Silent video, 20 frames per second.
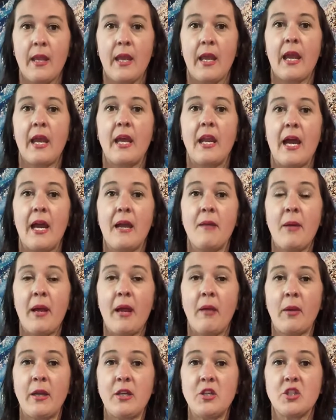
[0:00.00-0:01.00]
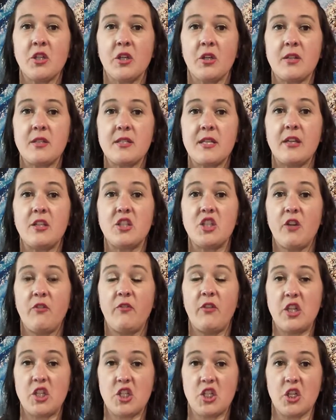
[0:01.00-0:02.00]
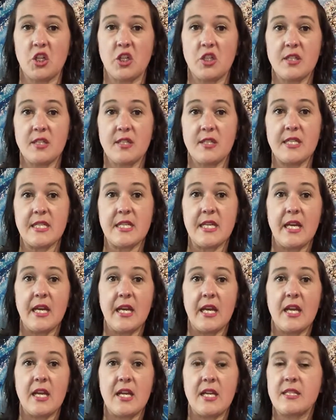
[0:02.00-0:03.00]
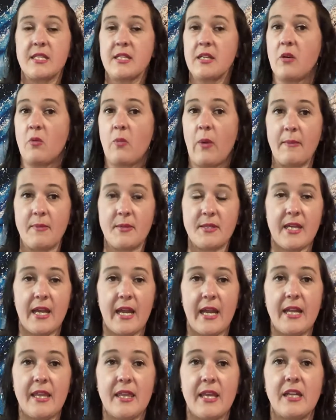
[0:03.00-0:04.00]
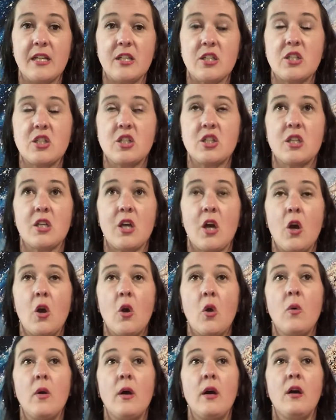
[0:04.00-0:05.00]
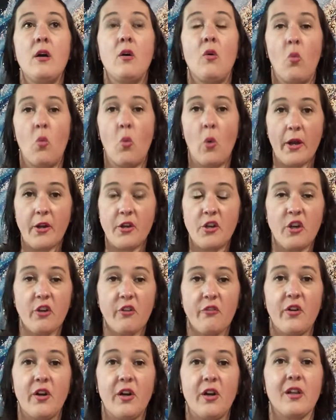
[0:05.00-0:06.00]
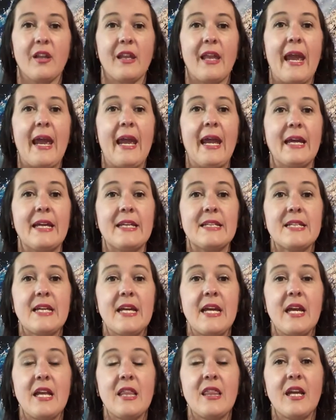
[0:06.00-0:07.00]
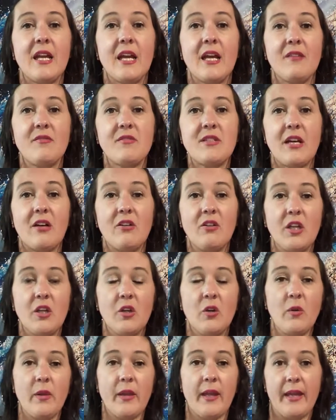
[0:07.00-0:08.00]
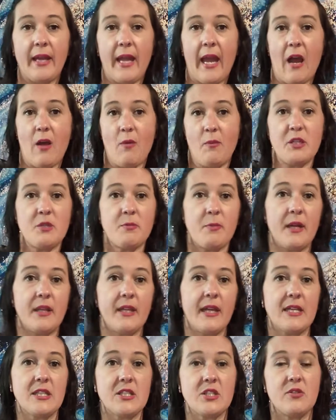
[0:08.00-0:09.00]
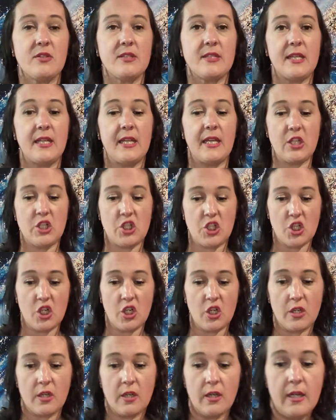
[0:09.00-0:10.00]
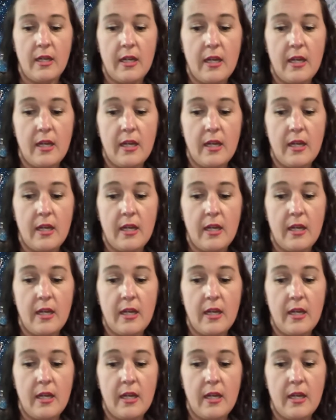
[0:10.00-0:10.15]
And I buy my shirts at Jiffy Shirts. It's a website that is so wonderful and they kind of tell you like how much polyester is in each shirt.